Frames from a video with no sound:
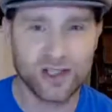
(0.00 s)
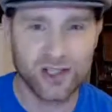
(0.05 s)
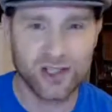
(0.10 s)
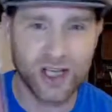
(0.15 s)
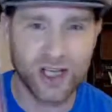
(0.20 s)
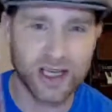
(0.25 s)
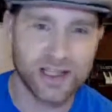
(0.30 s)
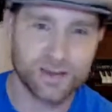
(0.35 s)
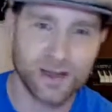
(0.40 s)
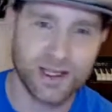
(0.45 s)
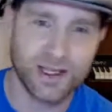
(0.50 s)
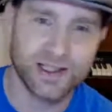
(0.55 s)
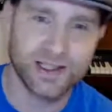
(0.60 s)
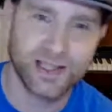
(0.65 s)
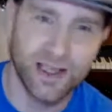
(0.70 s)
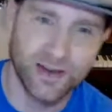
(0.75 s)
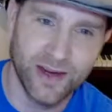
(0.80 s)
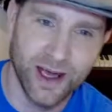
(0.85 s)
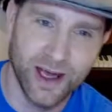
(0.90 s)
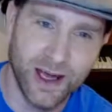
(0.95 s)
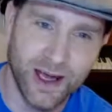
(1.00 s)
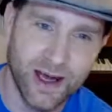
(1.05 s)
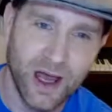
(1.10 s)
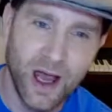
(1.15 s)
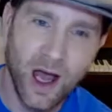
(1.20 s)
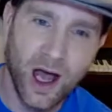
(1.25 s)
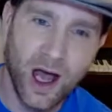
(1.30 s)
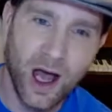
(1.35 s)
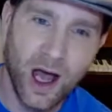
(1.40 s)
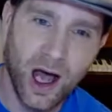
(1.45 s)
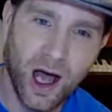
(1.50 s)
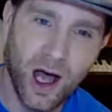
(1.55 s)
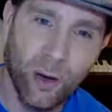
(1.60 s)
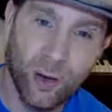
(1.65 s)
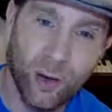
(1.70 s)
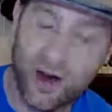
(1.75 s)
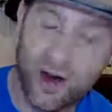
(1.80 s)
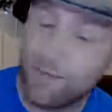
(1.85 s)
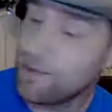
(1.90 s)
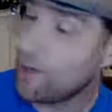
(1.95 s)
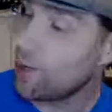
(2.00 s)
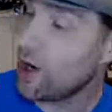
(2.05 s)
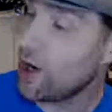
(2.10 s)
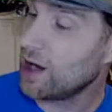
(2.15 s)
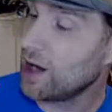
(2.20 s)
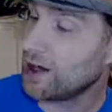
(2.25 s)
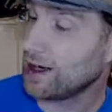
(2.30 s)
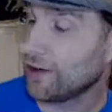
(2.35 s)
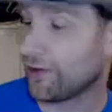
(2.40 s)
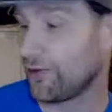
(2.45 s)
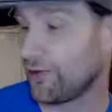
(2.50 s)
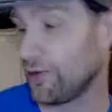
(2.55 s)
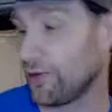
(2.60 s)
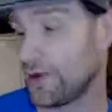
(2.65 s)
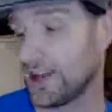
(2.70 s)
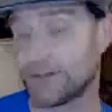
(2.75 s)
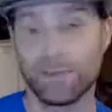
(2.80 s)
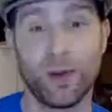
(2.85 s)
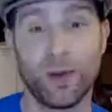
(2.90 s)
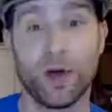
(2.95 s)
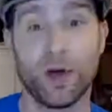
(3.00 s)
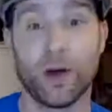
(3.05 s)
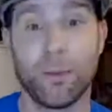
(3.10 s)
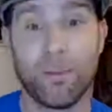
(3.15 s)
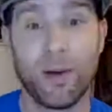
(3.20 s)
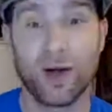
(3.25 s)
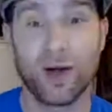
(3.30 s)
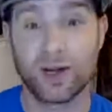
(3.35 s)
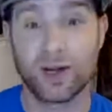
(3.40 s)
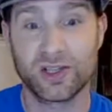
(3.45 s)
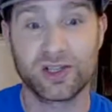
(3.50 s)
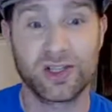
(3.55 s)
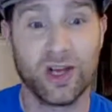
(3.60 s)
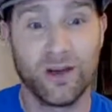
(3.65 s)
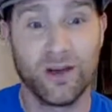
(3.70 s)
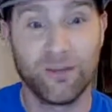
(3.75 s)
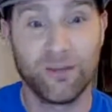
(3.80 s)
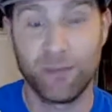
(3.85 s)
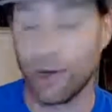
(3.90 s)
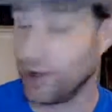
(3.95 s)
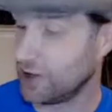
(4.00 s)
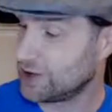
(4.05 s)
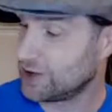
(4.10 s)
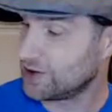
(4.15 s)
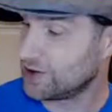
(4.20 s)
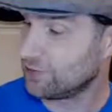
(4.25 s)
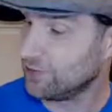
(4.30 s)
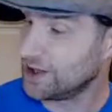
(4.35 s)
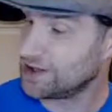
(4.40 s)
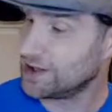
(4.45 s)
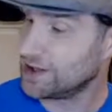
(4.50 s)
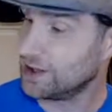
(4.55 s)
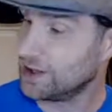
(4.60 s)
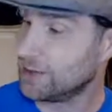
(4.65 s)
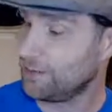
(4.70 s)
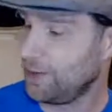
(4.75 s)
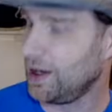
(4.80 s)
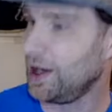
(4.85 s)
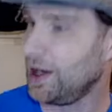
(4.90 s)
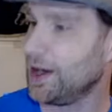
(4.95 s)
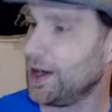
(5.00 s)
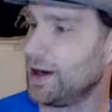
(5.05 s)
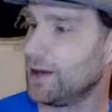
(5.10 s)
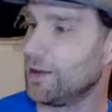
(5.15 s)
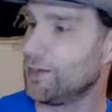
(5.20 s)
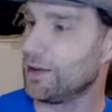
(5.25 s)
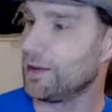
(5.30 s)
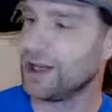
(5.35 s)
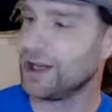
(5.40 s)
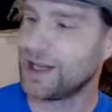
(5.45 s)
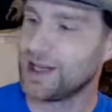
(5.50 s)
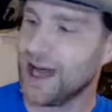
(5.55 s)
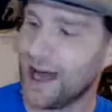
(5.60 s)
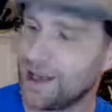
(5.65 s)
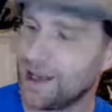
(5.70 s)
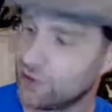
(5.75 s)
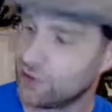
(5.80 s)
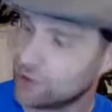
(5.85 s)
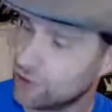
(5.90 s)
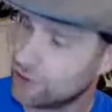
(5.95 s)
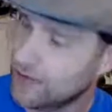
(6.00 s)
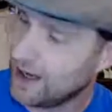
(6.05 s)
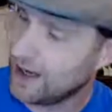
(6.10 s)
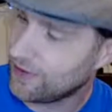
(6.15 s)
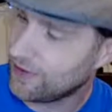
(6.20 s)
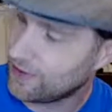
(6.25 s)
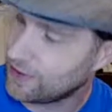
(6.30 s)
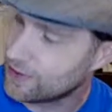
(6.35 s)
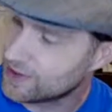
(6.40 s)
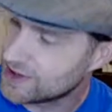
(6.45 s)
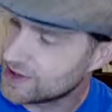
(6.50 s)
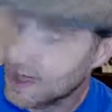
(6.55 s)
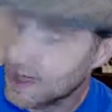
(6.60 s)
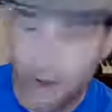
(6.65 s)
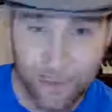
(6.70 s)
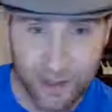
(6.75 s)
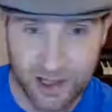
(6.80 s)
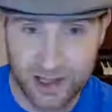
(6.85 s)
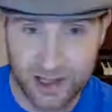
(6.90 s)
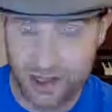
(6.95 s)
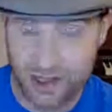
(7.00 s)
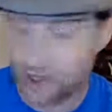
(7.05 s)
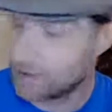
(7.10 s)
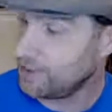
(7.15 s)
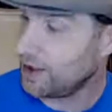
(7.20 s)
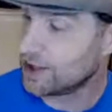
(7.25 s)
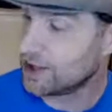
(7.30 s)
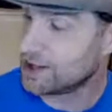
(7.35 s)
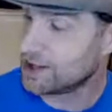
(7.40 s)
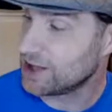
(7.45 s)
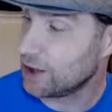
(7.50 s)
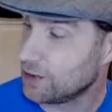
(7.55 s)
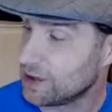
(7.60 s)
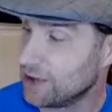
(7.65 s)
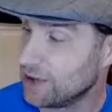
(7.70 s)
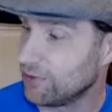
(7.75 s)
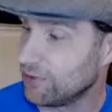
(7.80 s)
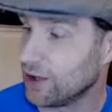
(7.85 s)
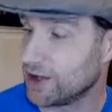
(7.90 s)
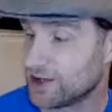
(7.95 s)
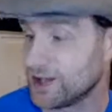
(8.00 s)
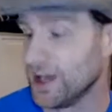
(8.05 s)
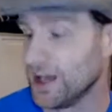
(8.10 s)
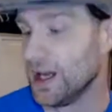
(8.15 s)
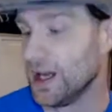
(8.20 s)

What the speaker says: Shakespeare Sunday, we've been working through this box of books written by the brilliant Andrew Matthews, pictures by Tony Ross.